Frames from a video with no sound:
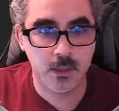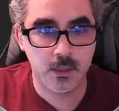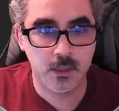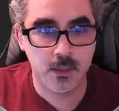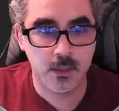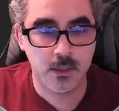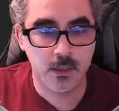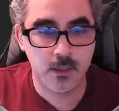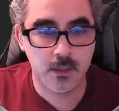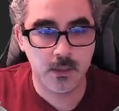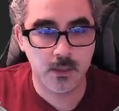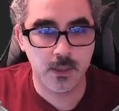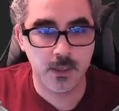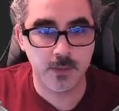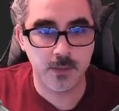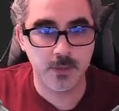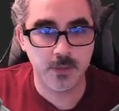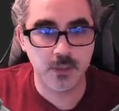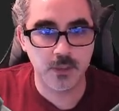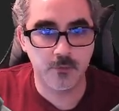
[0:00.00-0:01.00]
the
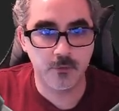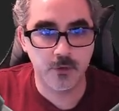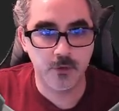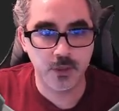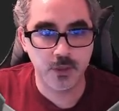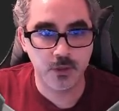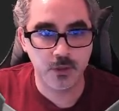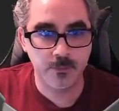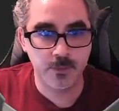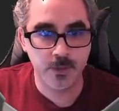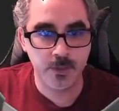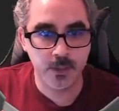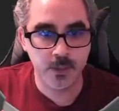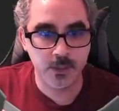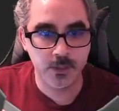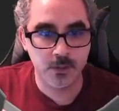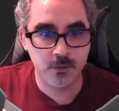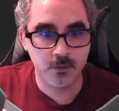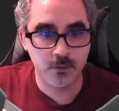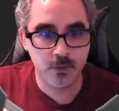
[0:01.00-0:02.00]
animation for jump is too
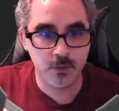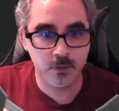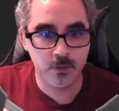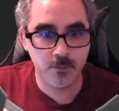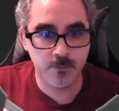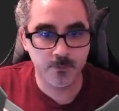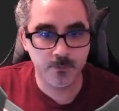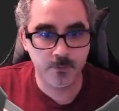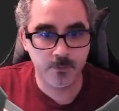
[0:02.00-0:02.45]
slow, right?